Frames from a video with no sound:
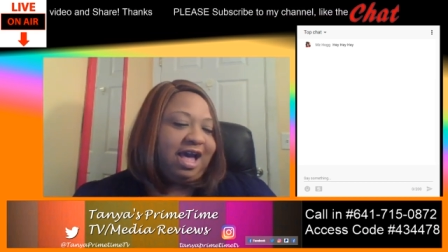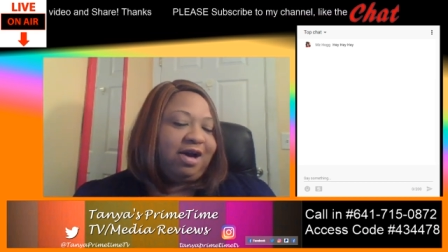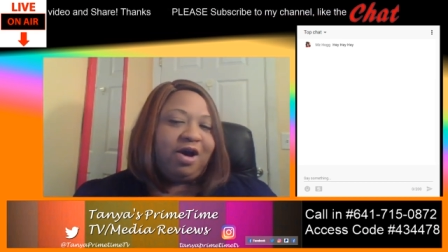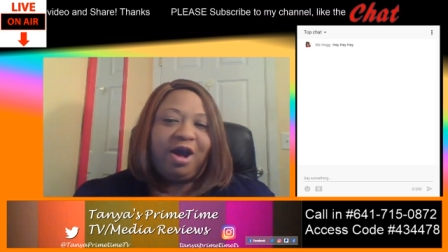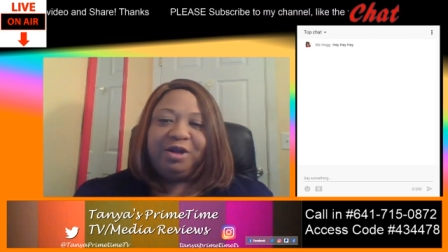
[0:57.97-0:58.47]

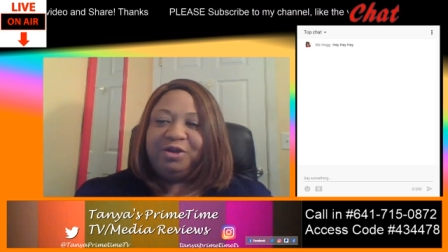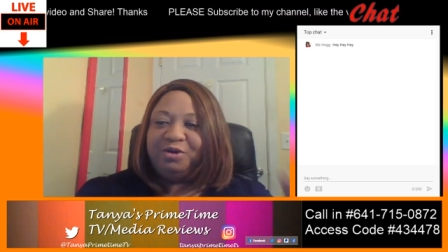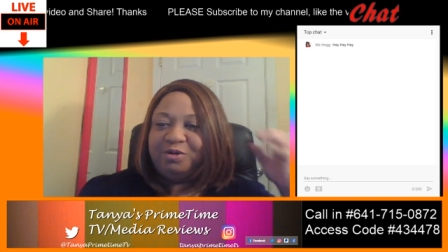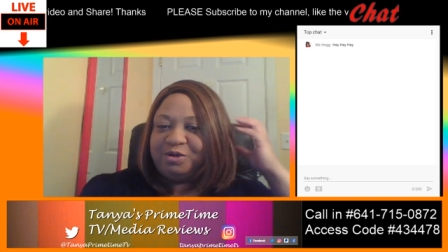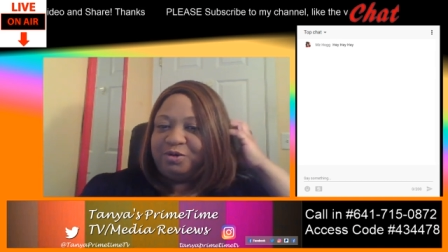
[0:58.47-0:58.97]
How are
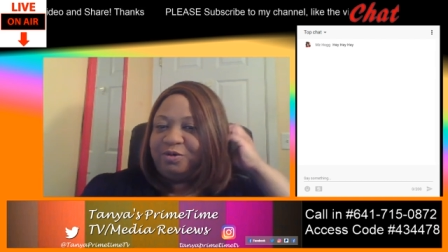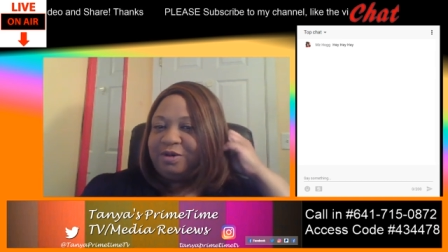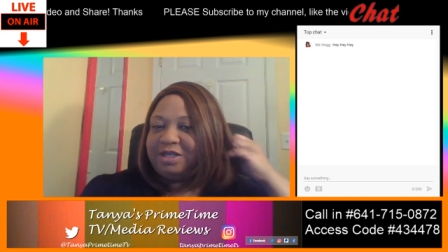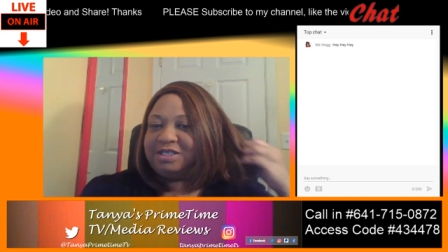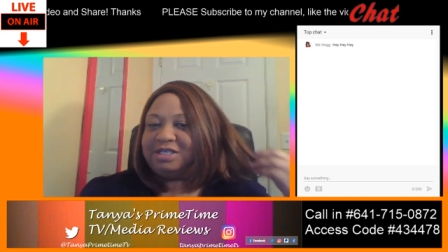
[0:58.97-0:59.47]
you
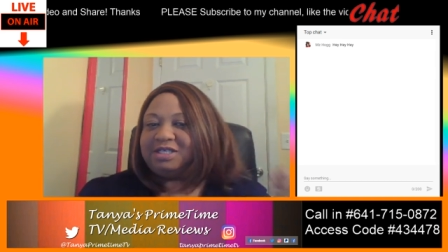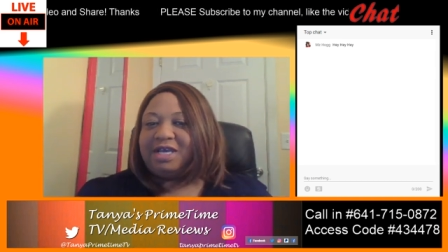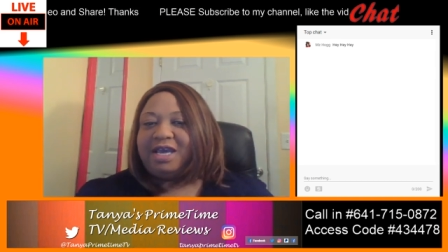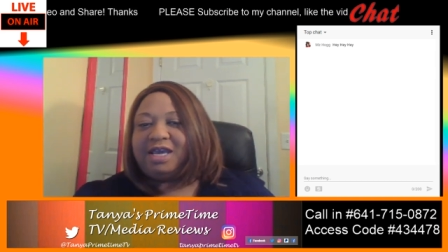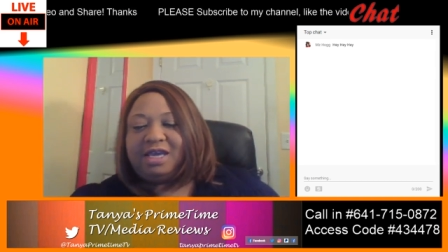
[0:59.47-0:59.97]
doing
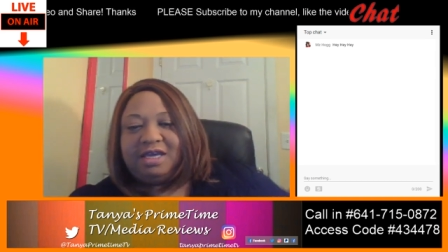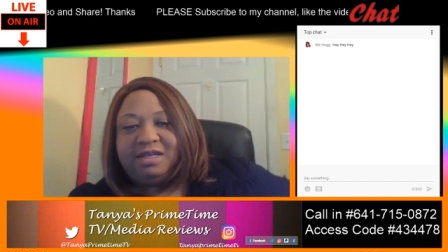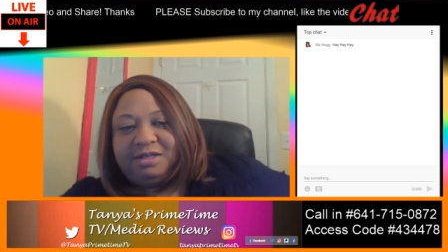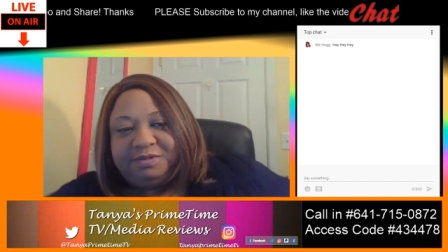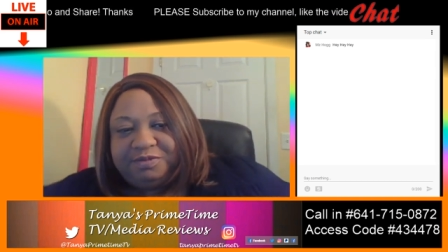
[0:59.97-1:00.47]
today?